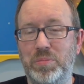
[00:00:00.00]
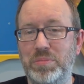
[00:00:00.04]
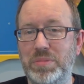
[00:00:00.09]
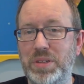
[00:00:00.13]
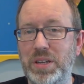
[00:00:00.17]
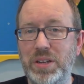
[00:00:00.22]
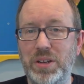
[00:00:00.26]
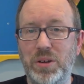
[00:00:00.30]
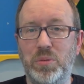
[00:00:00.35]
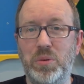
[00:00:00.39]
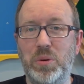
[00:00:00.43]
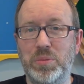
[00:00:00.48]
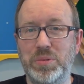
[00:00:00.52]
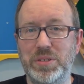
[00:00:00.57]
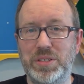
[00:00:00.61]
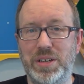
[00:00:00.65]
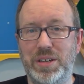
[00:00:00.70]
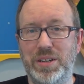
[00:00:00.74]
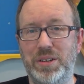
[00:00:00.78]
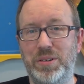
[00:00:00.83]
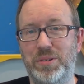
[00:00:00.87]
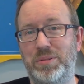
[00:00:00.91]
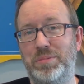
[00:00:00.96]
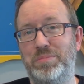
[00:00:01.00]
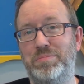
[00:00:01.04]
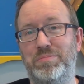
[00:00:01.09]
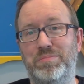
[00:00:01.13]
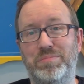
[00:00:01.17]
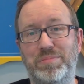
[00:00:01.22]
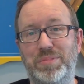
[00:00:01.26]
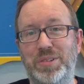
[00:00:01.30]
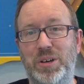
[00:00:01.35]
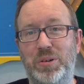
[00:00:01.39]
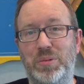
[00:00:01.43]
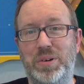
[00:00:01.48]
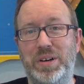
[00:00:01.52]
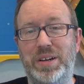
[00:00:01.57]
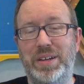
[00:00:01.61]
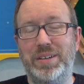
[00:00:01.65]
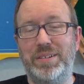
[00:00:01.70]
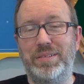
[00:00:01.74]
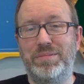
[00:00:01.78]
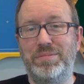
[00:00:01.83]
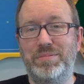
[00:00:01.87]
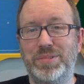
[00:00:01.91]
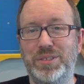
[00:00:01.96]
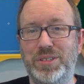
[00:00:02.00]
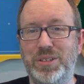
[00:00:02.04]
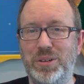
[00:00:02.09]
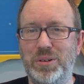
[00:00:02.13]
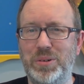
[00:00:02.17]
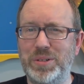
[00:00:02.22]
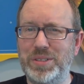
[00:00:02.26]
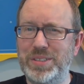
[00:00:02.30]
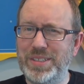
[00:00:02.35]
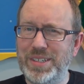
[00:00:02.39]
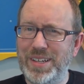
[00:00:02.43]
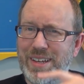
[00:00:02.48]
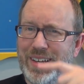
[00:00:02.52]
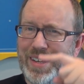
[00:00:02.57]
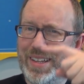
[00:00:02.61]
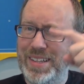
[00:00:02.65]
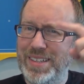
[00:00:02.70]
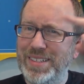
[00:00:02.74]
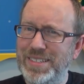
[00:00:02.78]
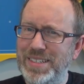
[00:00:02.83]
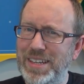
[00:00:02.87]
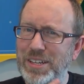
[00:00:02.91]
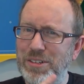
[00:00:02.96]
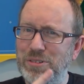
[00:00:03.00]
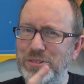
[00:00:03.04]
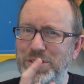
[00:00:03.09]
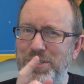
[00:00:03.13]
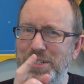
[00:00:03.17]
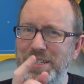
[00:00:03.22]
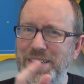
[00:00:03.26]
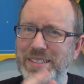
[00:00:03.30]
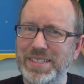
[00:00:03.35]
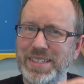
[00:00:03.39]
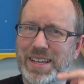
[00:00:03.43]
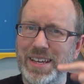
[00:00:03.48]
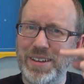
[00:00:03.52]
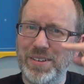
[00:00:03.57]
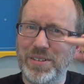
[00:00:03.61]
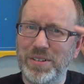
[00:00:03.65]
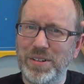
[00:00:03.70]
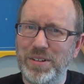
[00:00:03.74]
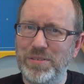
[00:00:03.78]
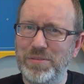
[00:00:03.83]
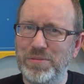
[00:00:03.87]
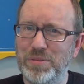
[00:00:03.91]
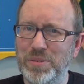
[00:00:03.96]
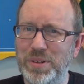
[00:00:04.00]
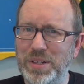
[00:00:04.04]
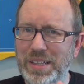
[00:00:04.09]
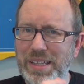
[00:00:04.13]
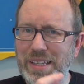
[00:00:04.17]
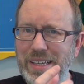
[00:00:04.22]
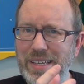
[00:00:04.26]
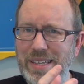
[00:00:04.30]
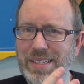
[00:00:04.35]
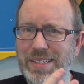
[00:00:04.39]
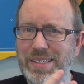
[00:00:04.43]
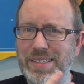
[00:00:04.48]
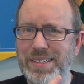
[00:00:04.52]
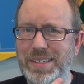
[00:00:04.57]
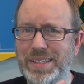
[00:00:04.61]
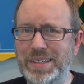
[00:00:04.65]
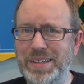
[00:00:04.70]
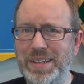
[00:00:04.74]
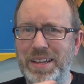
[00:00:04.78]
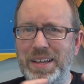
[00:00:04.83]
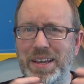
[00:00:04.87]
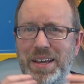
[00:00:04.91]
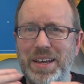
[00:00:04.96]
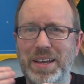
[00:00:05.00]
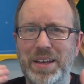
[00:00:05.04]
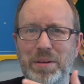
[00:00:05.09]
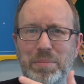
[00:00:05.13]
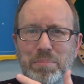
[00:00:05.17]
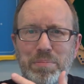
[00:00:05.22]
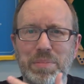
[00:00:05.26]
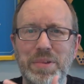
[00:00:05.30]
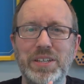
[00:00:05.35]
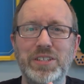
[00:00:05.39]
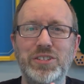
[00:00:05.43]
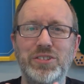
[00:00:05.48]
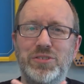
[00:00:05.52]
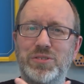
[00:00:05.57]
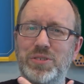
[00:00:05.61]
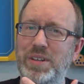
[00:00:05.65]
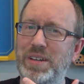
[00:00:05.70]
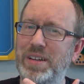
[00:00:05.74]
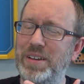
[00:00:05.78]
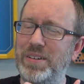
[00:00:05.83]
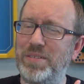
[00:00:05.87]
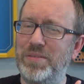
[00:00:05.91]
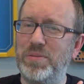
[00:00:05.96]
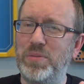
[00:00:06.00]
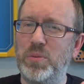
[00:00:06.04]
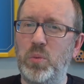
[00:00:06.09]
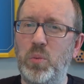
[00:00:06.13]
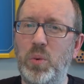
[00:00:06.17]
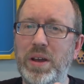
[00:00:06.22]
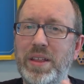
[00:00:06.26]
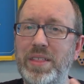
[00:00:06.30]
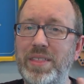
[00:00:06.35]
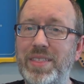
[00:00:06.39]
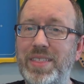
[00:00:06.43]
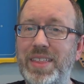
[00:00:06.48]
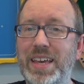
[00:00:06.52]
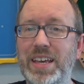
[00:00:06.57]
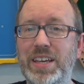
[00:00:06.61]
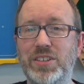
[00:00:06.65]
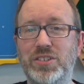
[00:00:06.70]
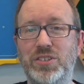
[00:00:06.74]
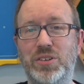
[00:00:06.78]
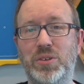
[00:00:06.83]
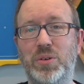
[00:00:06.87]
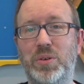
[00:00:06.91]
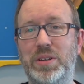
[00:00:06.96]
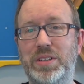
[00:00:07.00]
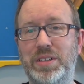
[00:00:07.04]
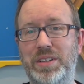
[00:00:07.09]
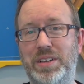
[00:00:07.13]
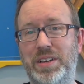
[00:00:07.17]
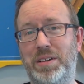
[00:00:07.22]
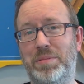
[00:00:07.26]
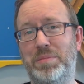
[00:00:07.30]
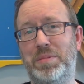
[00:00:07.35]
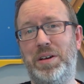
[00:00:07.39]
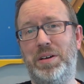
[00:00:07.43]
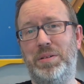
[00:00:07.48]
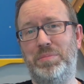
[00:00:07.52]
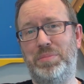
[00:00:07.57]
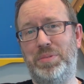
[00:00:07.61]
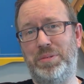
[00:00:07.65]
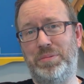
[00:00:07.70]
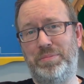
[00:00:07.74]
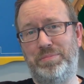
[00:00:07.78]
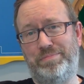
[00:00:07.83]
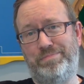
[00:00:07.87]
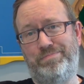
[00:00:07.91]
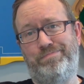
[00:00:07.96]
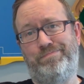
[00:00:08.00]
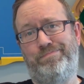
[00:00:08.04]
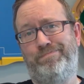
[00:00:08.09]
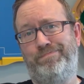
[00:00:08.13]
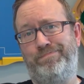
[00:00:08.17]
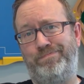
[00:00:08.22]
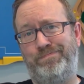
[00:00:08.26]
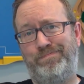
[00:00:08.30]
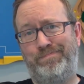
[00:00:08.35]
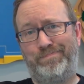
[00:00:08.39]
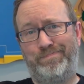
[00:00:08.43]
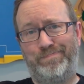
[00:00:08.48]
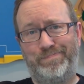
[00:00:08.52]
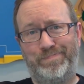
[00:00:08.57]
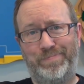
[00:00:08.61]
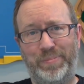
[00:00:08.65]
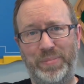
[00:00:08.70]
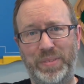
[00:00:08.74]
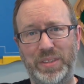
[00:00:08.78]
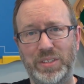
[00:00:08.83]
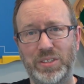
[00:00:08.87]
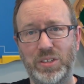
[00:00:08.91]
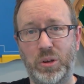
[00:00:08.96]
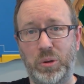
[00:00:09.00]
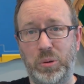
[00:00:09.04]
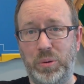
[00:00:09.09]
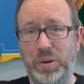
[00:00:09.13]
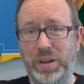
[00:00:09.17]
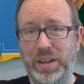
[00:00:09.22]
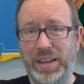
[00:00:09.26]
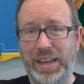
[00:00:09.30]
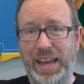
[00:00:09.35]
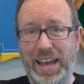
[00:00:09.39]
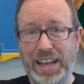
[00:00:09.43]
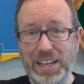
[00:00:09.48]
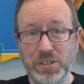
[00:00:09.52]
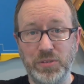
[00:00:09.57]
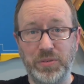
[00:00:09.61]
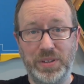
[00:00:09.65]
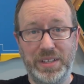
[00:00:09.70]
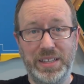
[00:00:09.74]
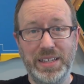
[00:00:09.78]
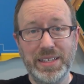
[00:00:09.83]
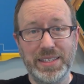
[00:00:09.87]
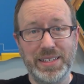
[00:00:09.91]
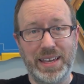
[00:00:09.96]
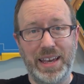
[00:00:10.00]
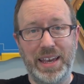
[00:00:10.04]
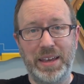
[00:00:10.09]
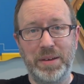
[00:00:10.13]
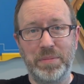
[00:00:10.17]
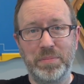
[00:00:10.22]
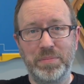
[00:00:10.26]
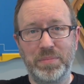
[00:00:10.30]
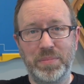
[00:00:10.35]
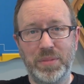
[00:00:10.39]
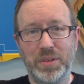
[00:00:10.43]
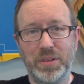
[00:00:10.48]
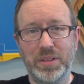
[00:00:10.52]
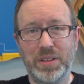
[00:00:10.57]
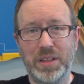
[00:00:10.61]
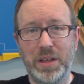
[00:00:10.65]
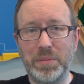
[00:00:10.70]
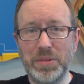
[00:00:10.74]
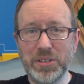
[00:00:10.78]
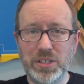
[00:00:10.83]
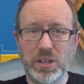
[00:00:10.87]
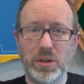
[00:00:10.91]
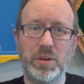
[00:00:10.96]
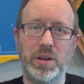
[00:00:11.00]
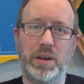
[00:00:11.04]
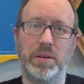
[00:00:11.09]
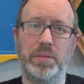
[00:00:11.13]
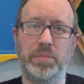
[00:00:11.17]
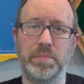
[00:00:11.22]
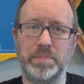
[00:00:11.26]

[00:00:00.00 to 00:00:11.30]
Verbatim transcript: Didn't know what was going to go on. So it's this interesting cycle of release and mystery of when things are going to come up. Hmm. So, as for this game, let me show you.